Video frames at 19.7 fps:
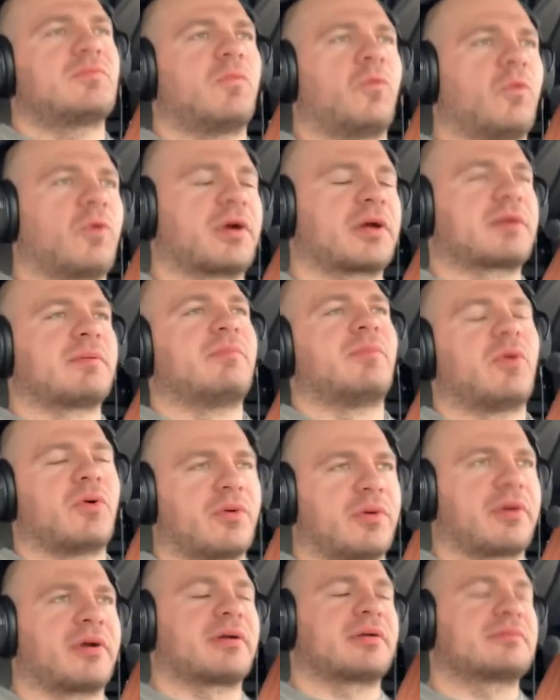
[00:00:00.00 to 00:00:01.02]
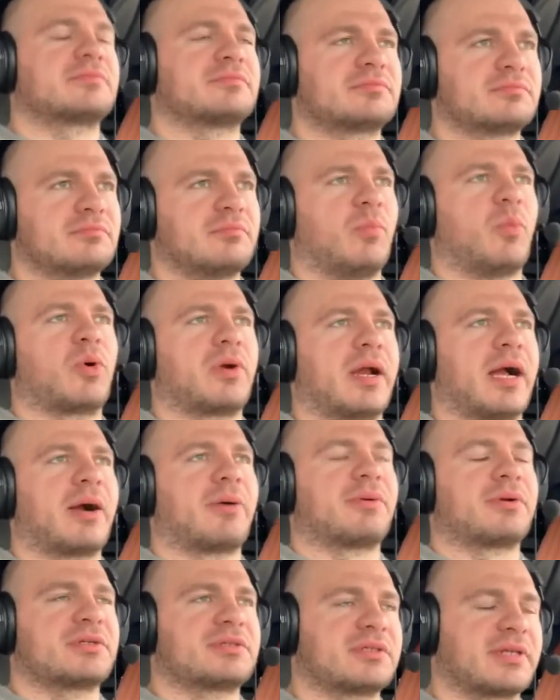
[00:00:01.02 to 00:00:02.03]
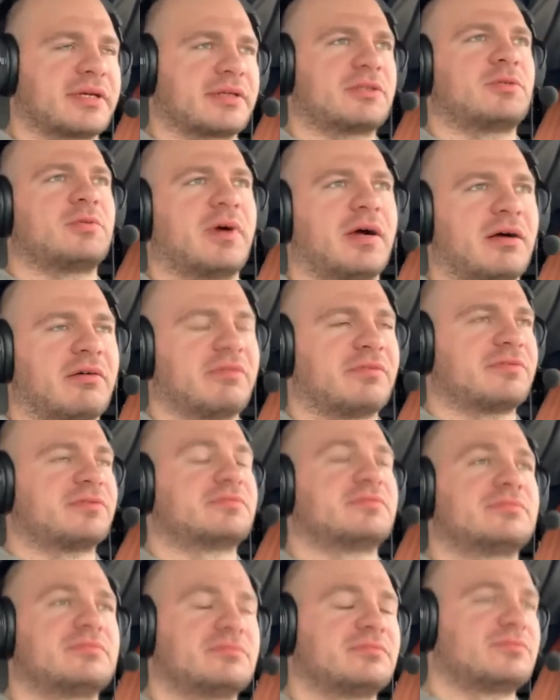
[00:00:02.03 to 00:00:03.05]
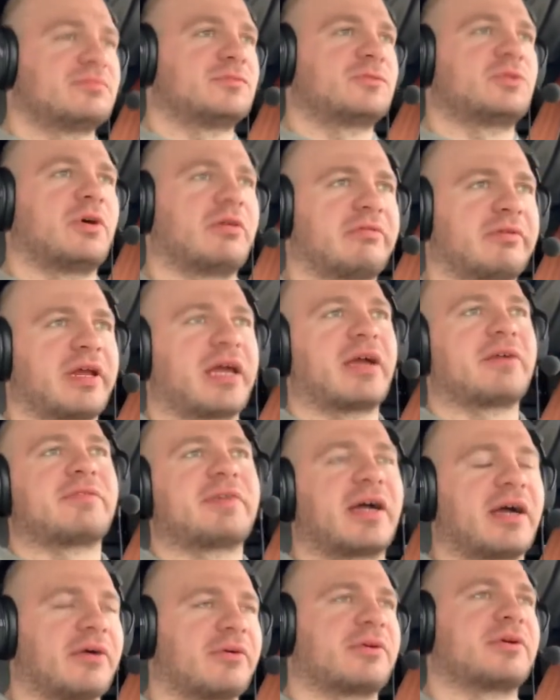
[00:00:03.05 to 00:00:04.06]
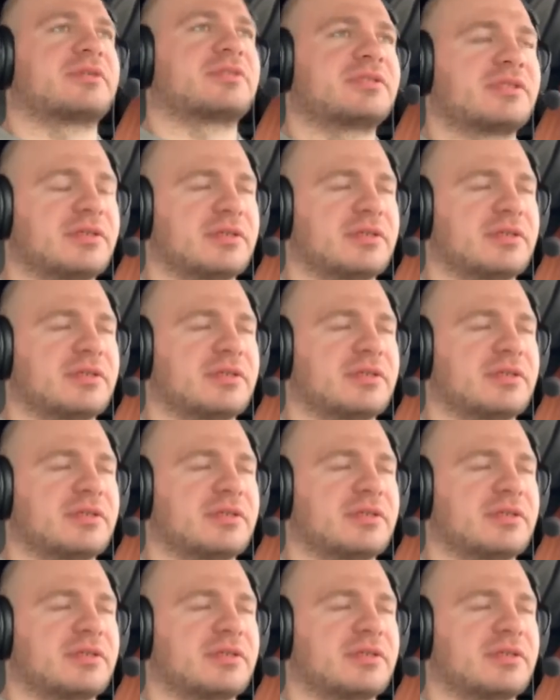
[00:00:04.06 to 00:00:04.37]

work more hours, like 12.5 hours.